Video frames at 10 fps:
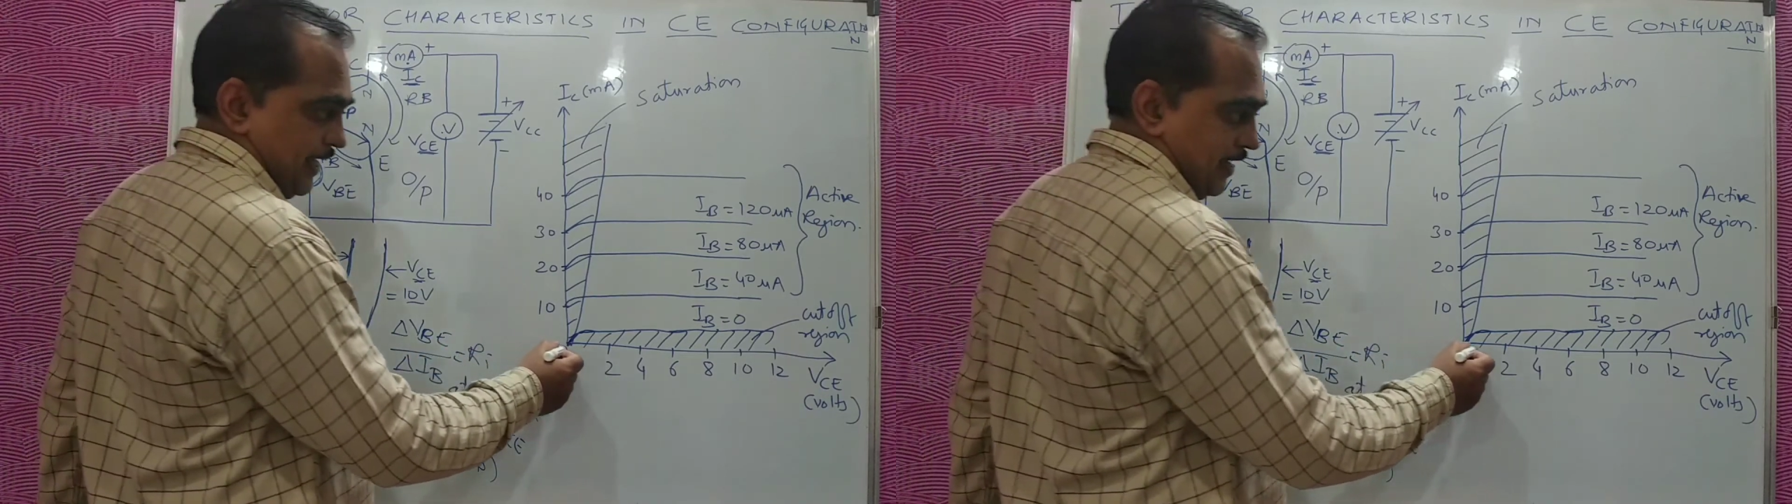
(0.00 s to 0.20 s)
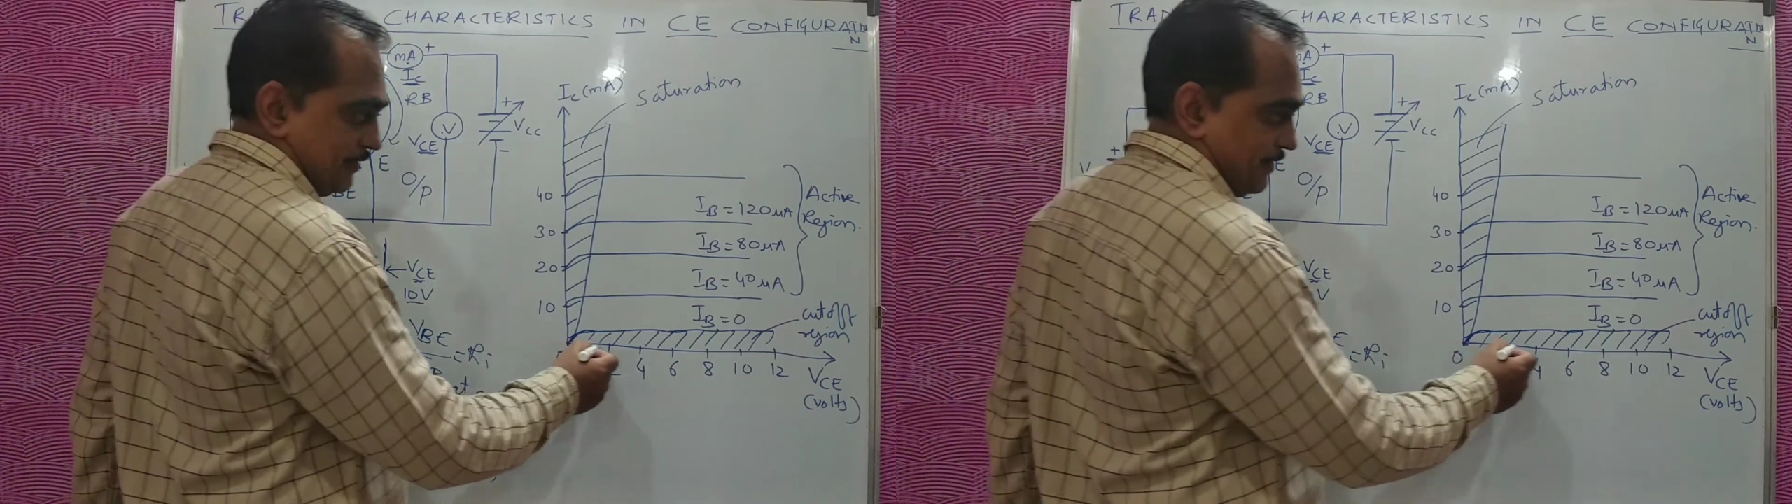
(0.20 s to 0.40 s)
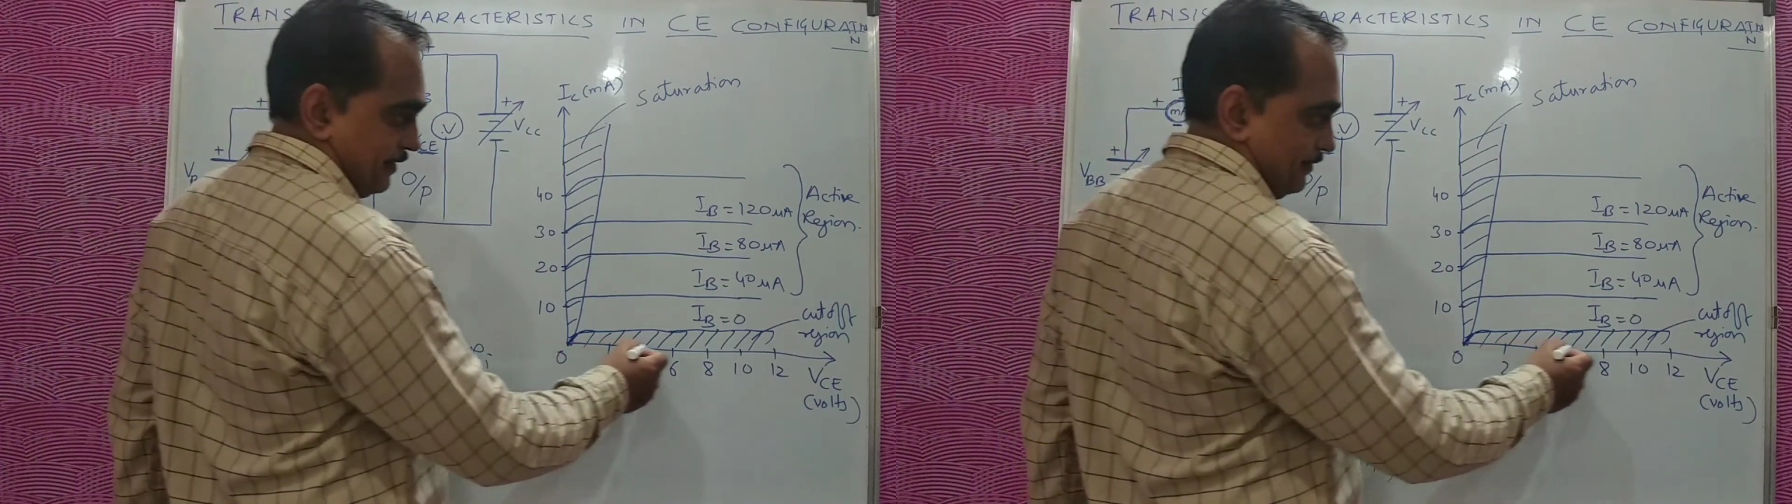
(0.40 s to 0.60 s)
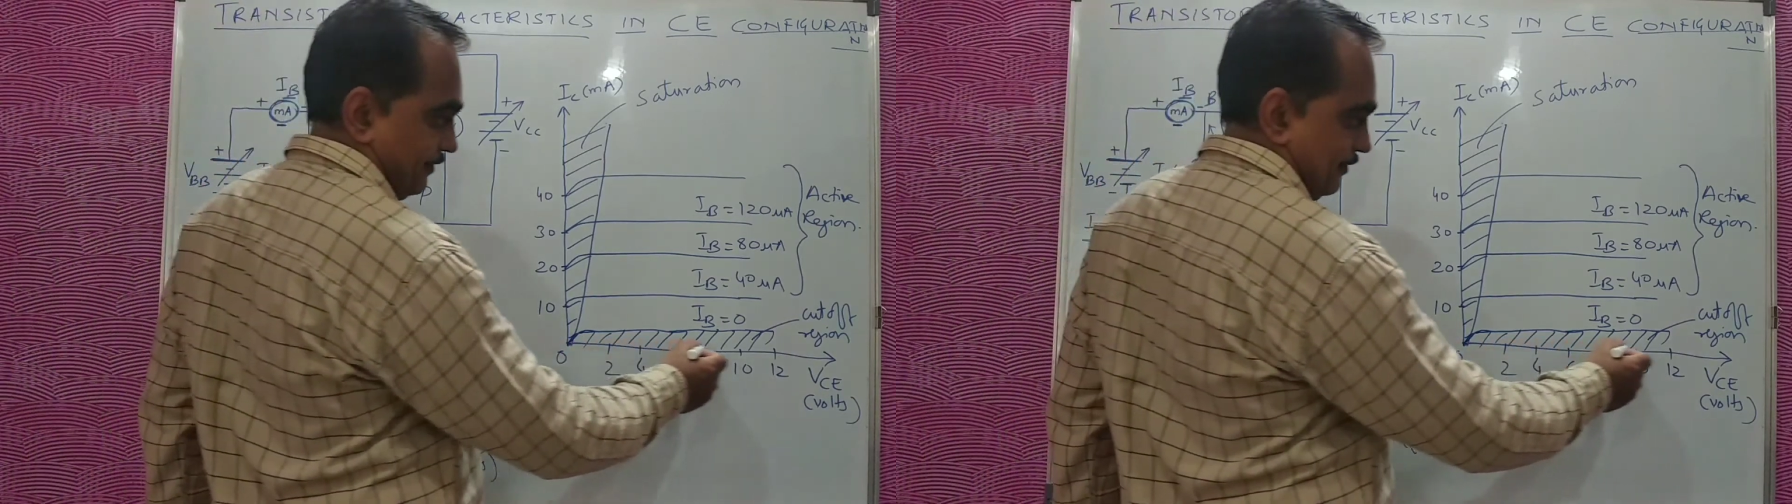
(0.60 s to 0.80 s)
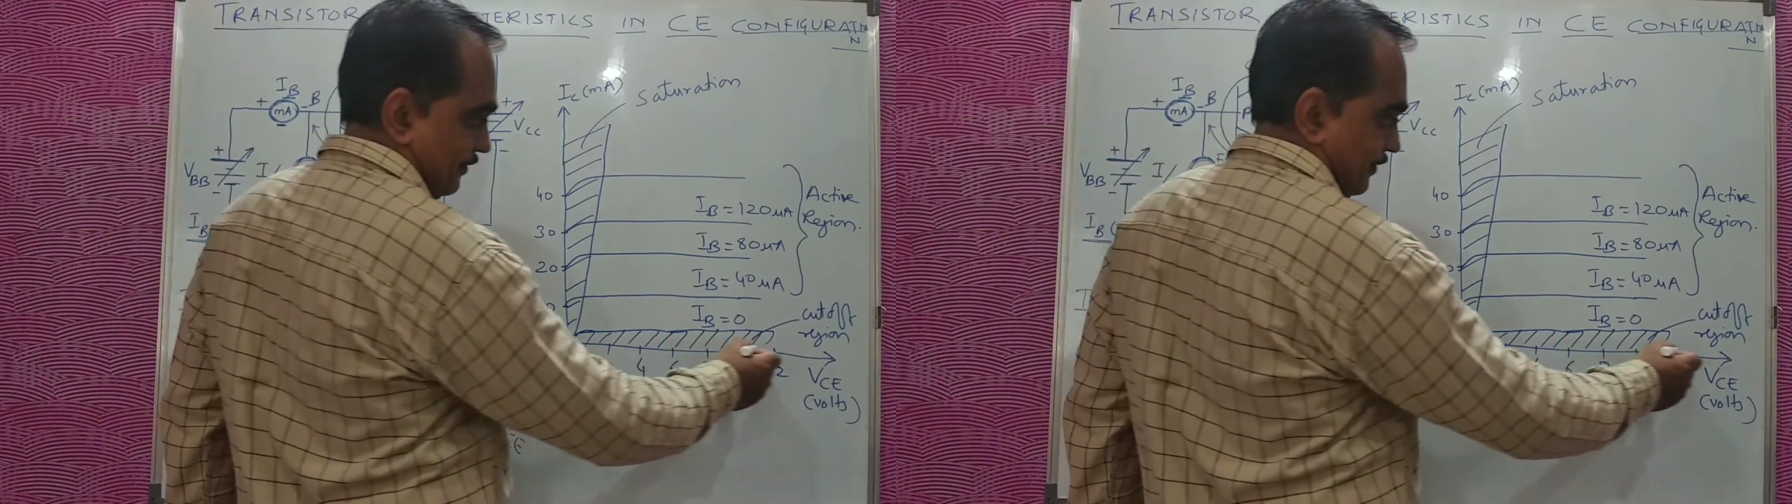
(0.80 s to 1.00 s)

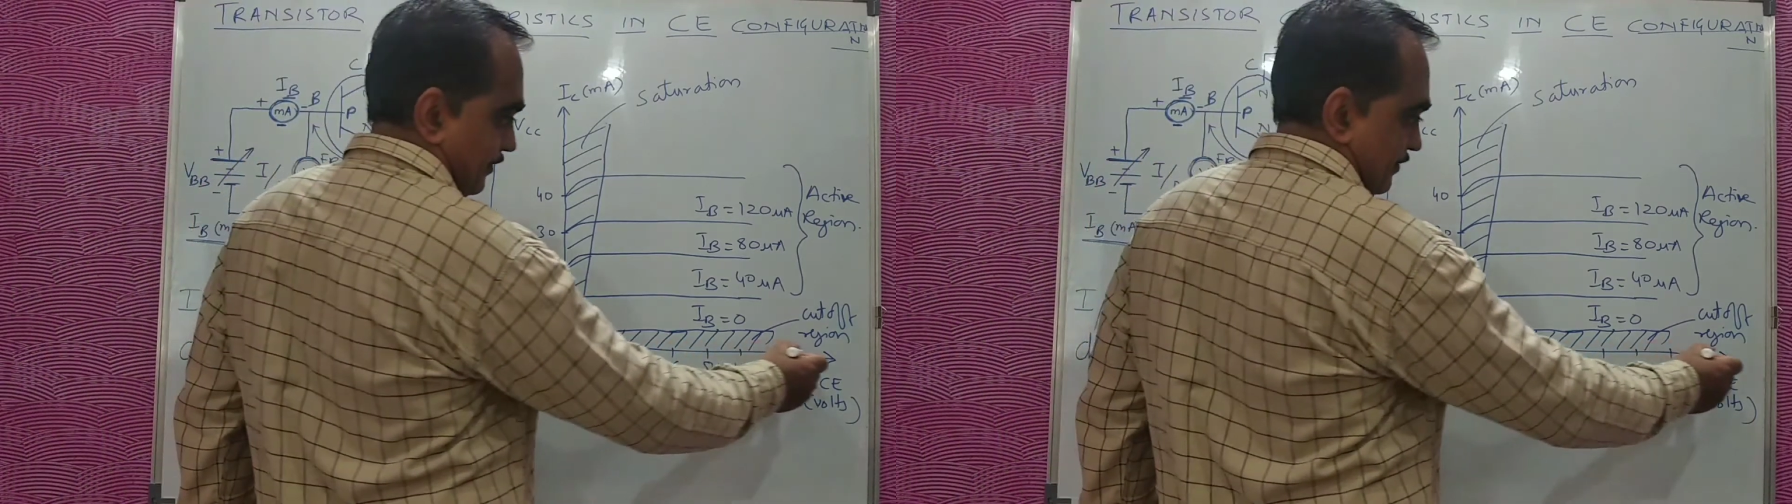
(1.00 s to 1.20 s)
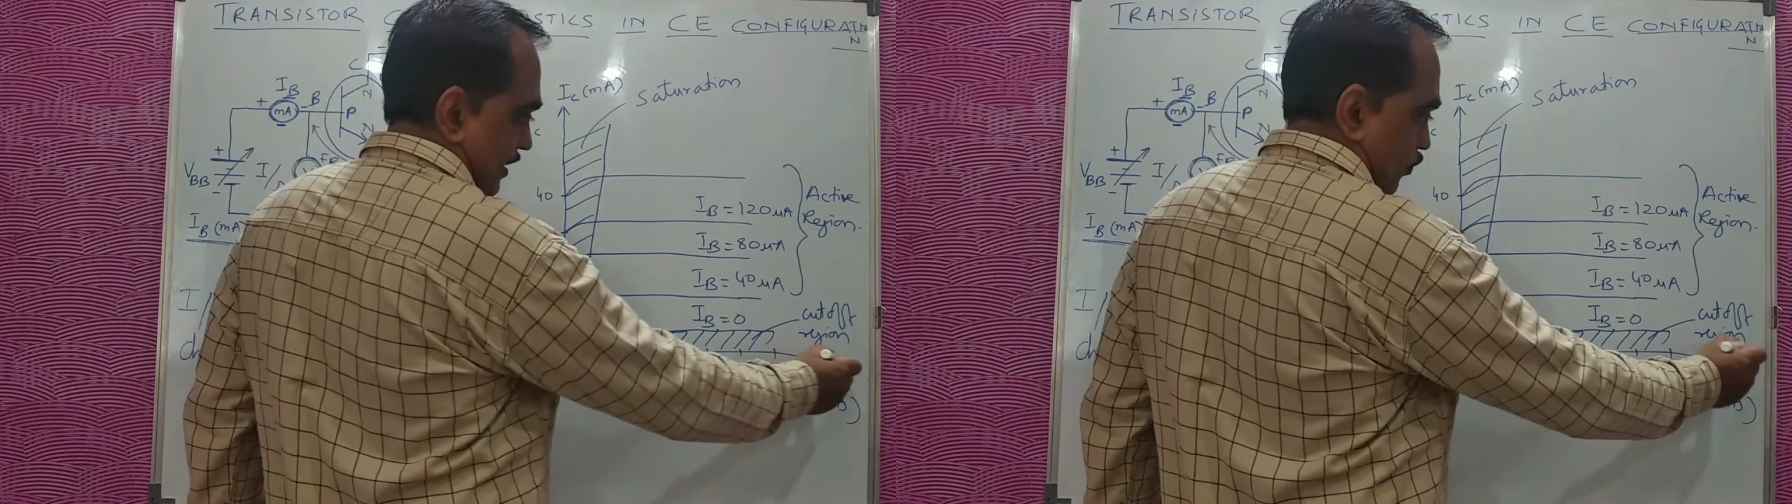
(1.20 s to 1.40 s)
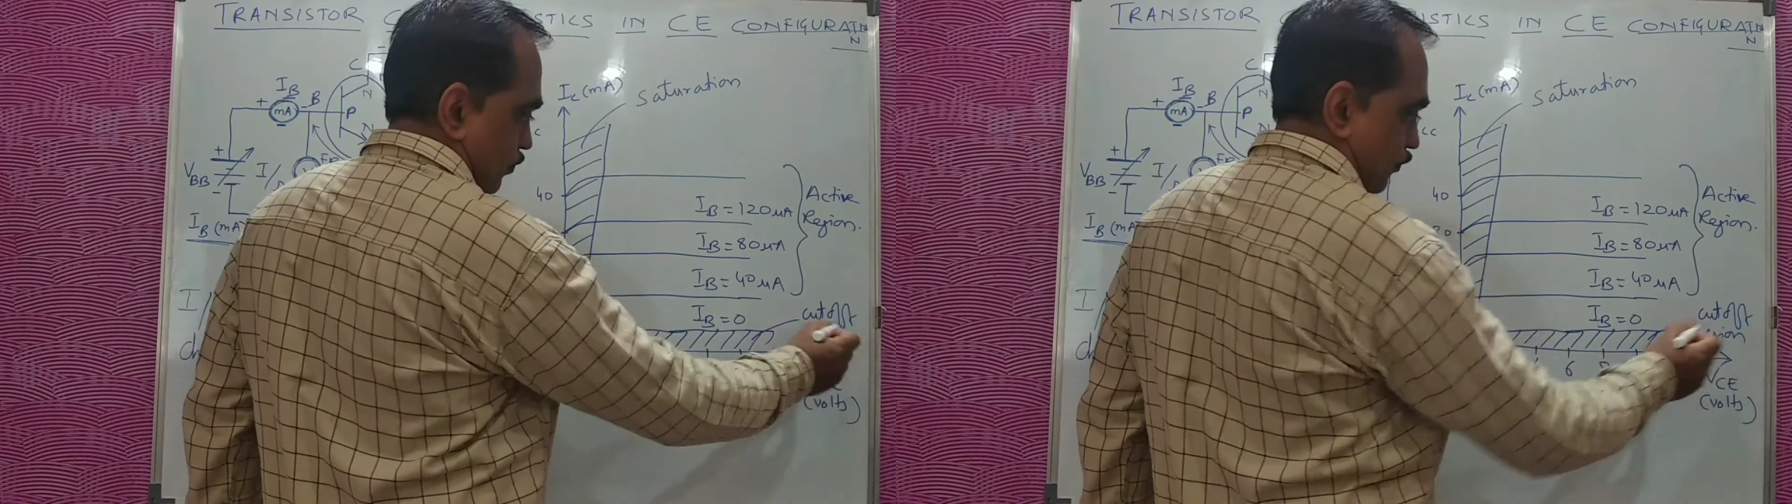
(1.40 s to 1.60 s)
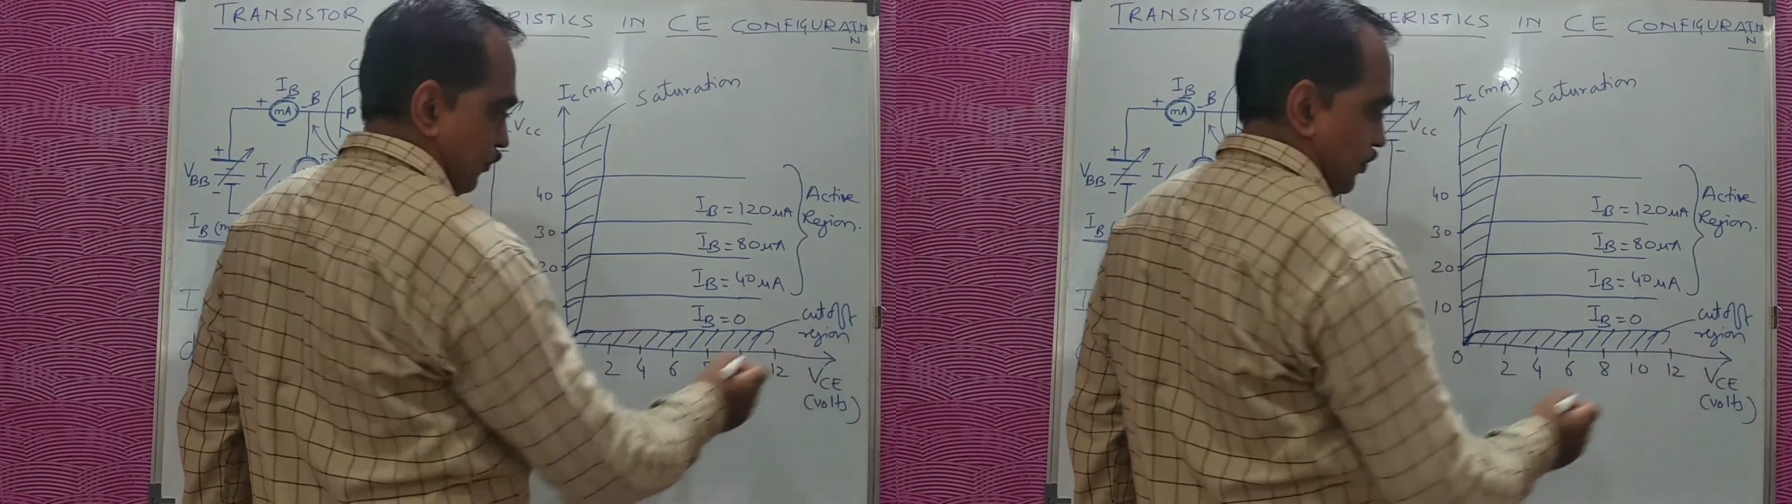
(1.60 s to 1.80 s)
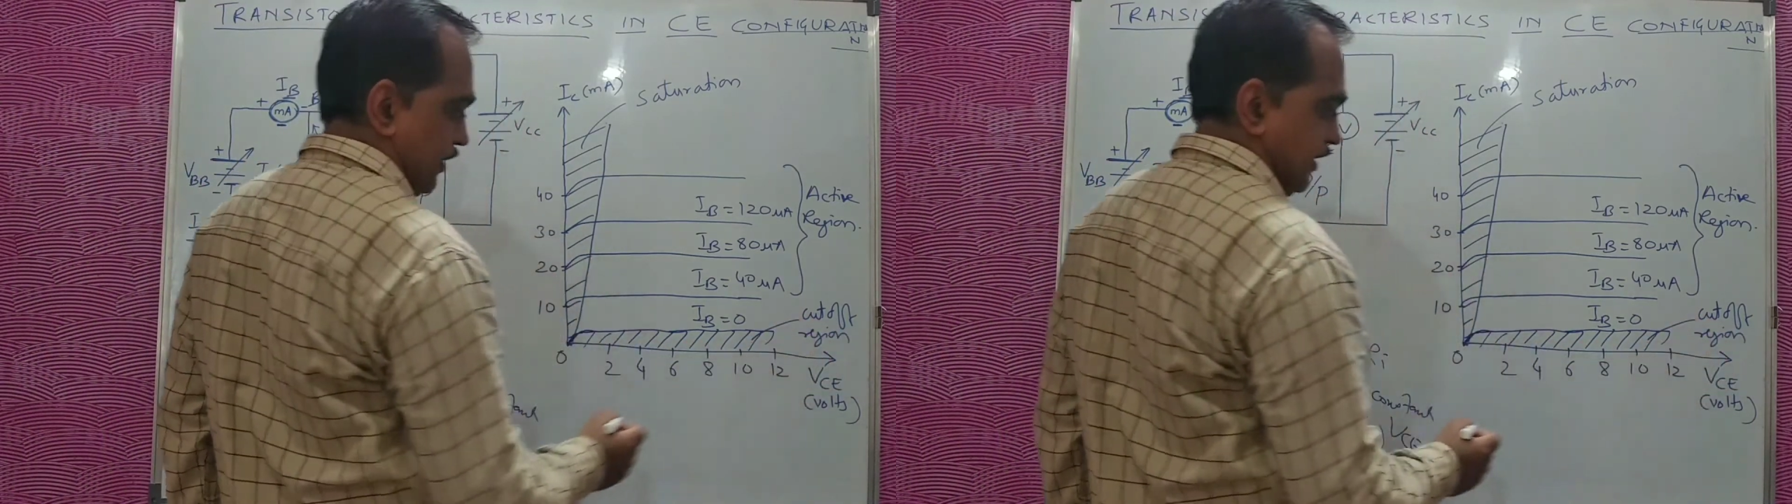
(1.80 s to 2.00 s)
x-axis is the output
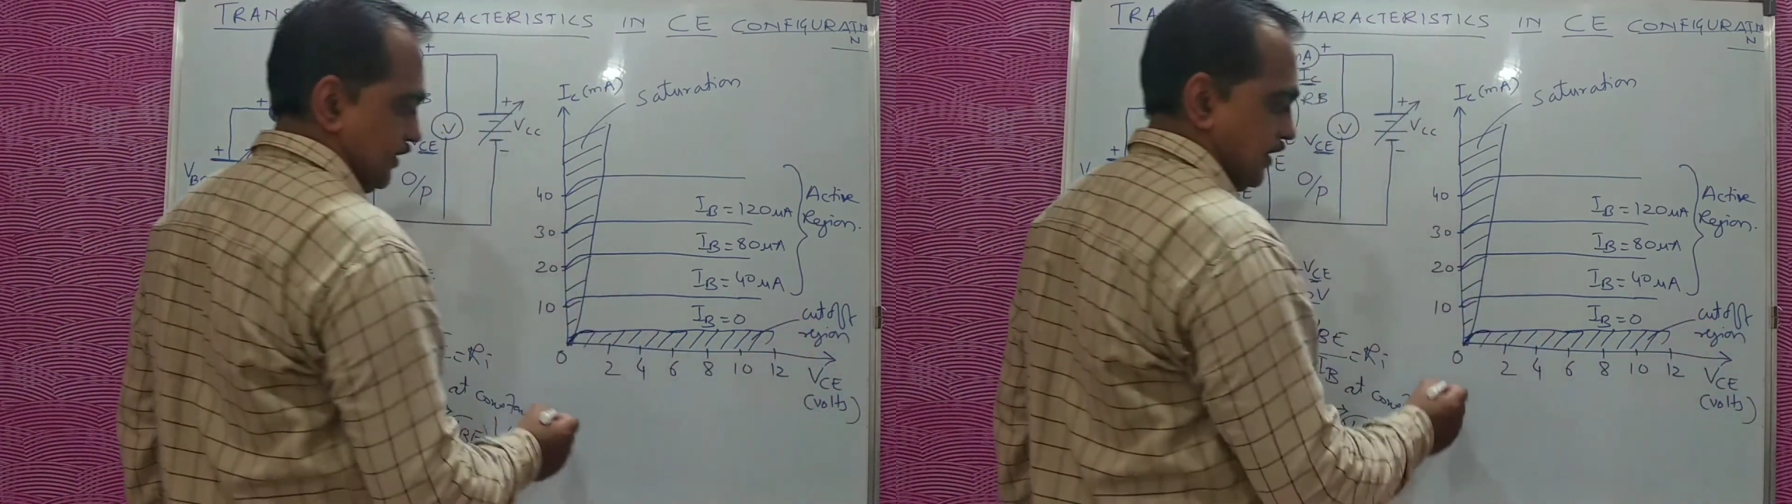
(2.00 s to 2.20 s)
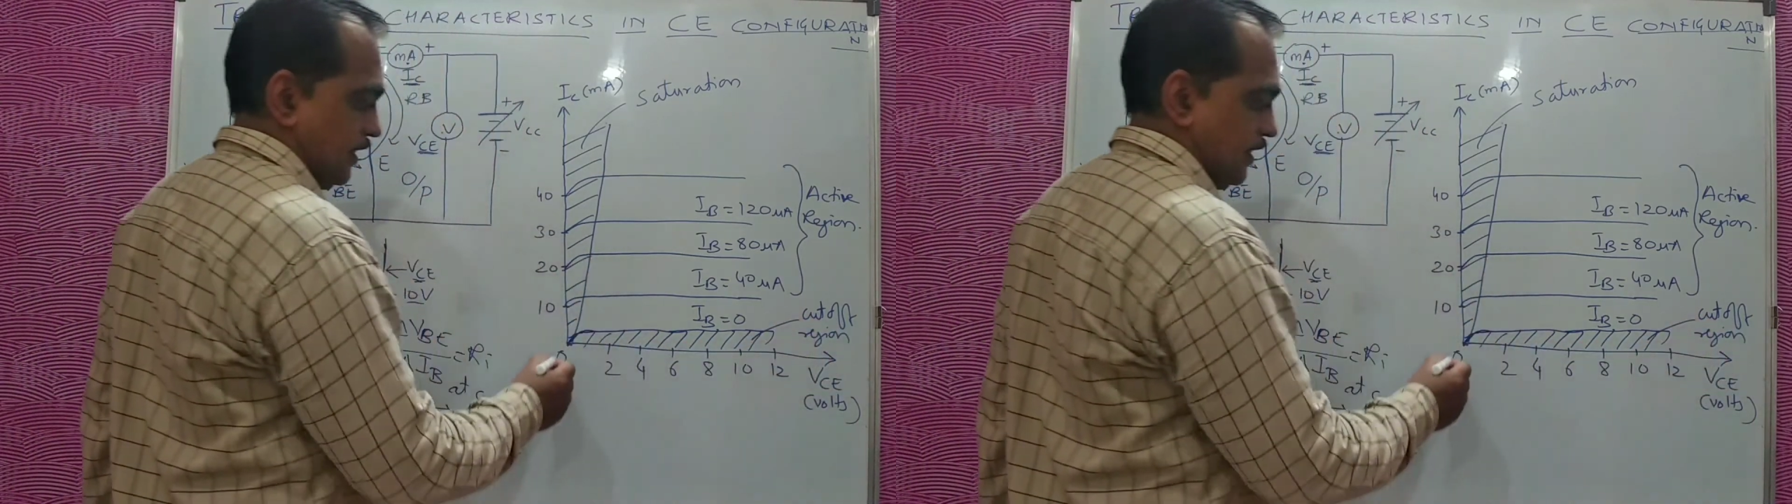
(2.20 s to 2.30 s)
voltage